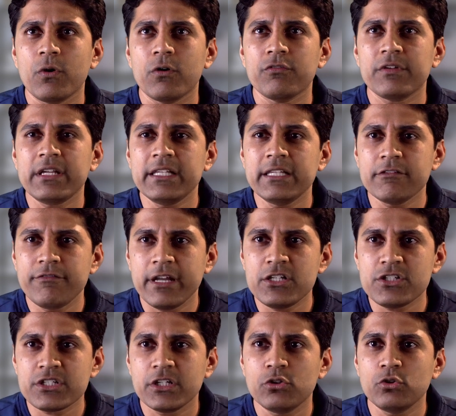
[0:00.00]
of
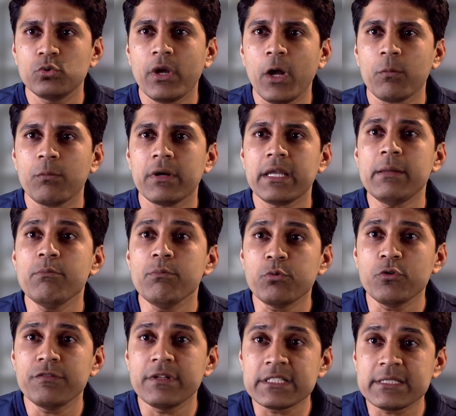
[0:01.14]
intervention to help
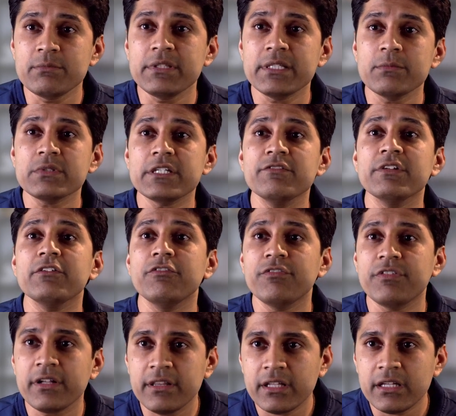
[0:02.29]
improve the symptoms even
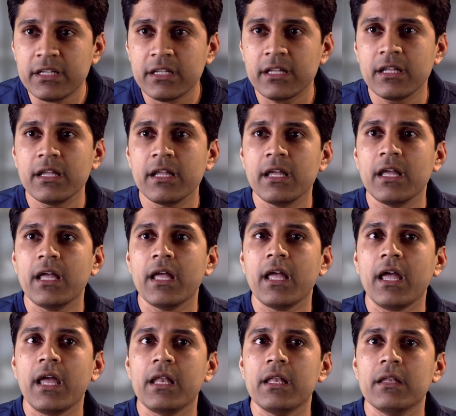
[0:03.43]
further,
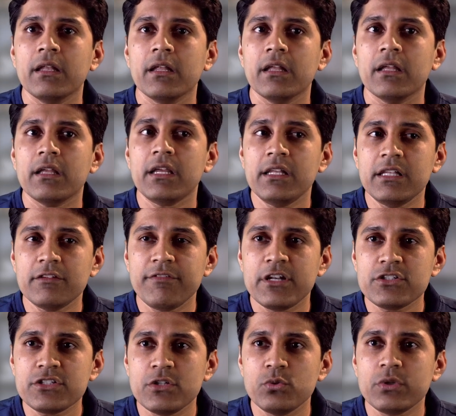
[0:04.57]
and
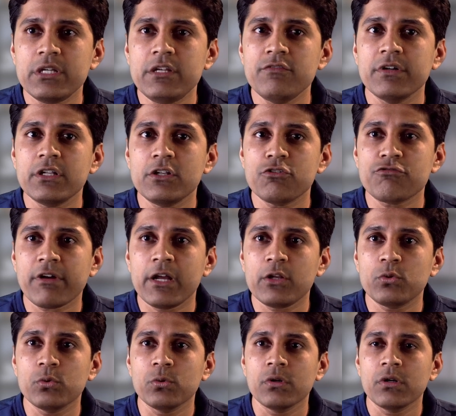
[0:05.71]
intervention to even try
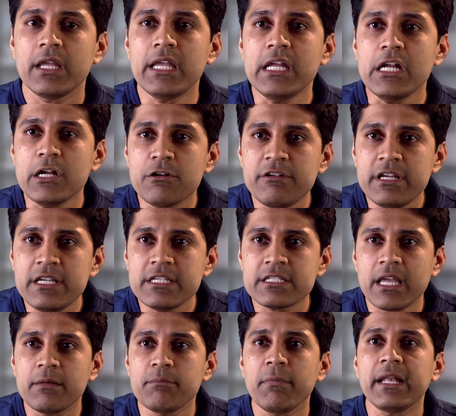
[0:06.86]
to increase
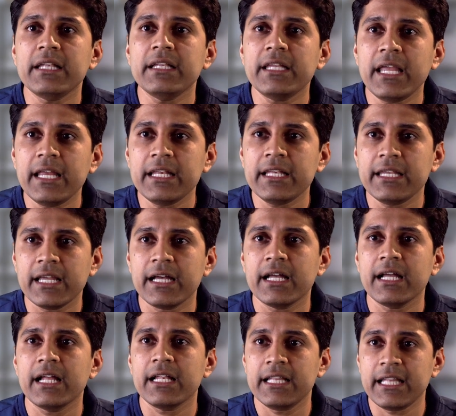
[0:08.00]
and maintain their
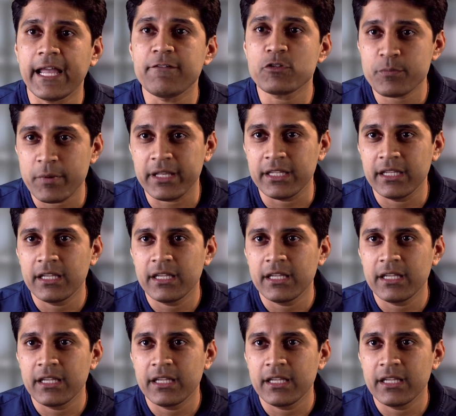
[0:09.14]
lifespan.